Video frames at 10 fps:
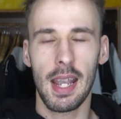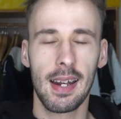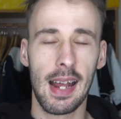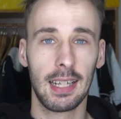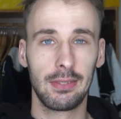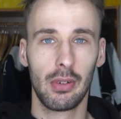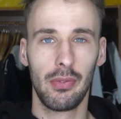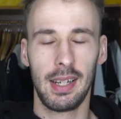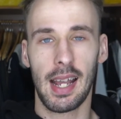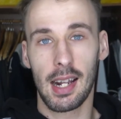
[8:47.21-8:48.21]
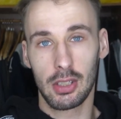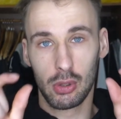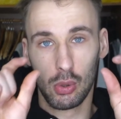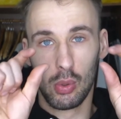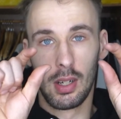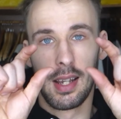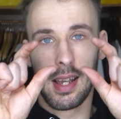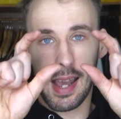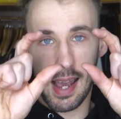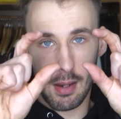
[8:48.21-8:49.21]
And as for the actual
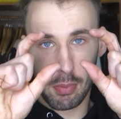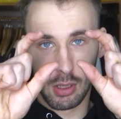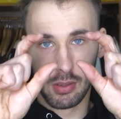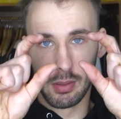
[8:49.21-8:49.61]
AirPods